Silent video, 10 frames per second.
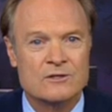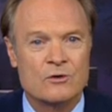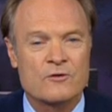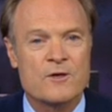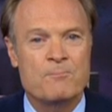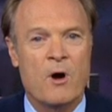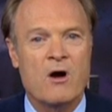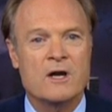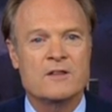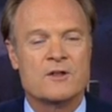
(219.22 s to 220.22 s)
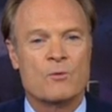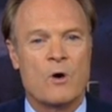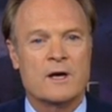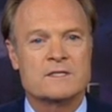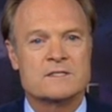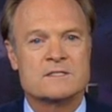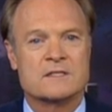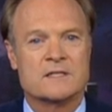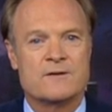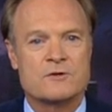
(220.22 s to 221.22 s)
Or the party that wanted to
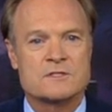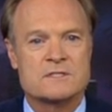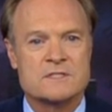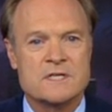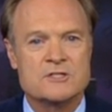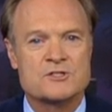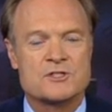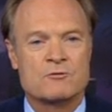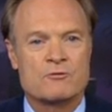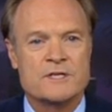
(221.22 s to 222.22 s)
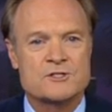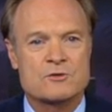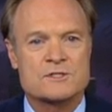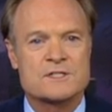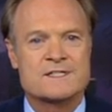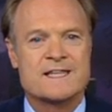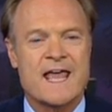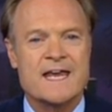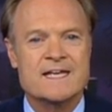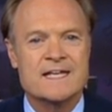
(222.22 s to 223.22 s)
deliver to teachers the resources
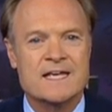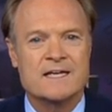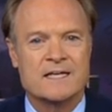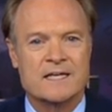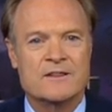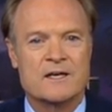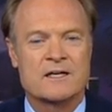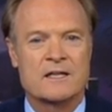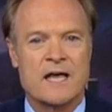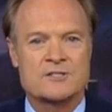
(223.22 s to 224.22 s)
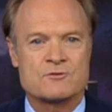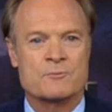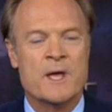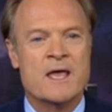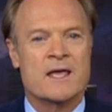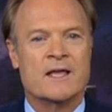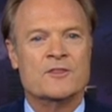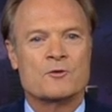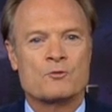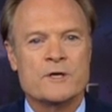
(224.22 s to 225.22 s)
they need in the classroom
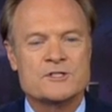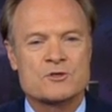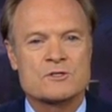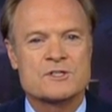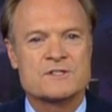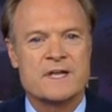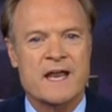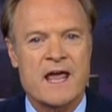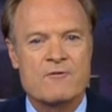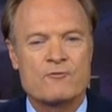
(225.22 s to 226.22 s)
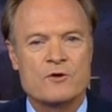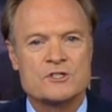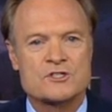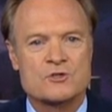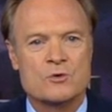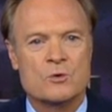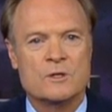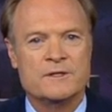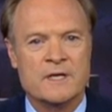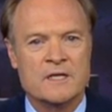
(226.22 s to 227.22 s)
and the resources that every
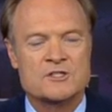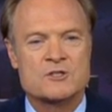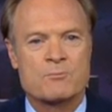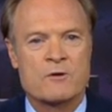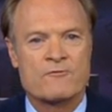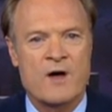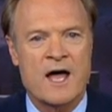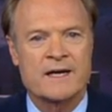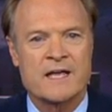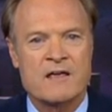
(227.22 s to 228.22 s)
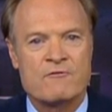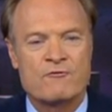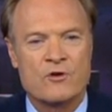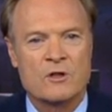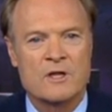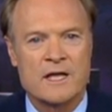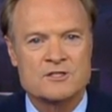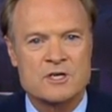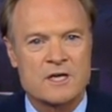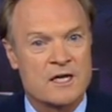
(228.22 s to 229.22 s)
school needs to provide a full
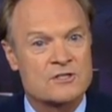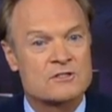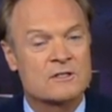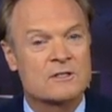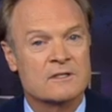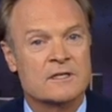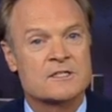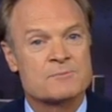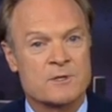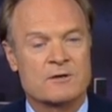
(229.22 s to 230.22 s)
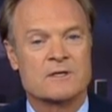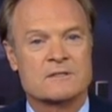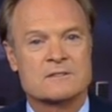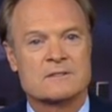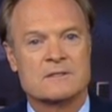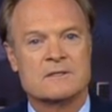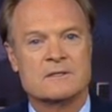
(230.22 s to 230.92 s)
educational experience?